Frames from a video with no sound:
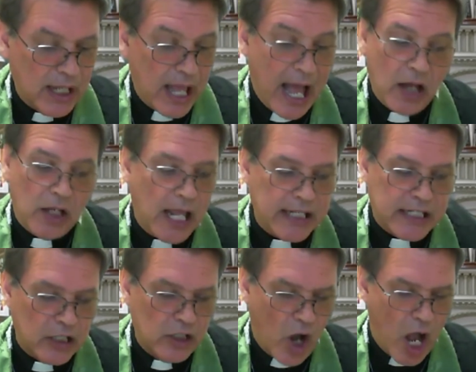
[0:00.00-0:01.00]
How like a
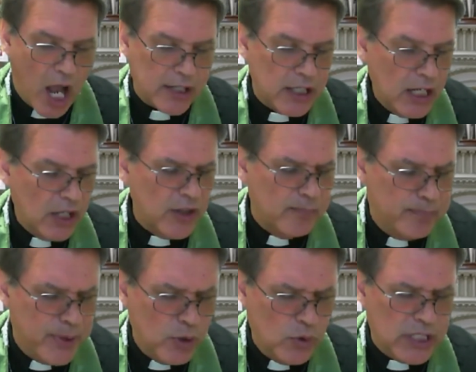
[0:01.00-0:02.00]
god! The
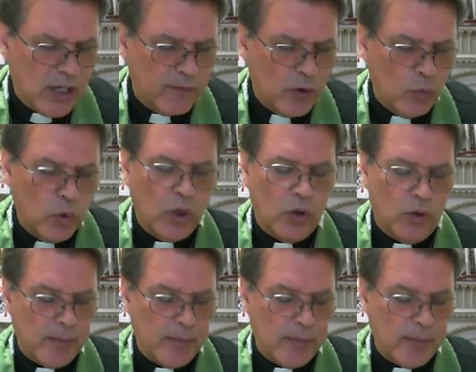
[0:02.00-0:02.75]
beauty of the world,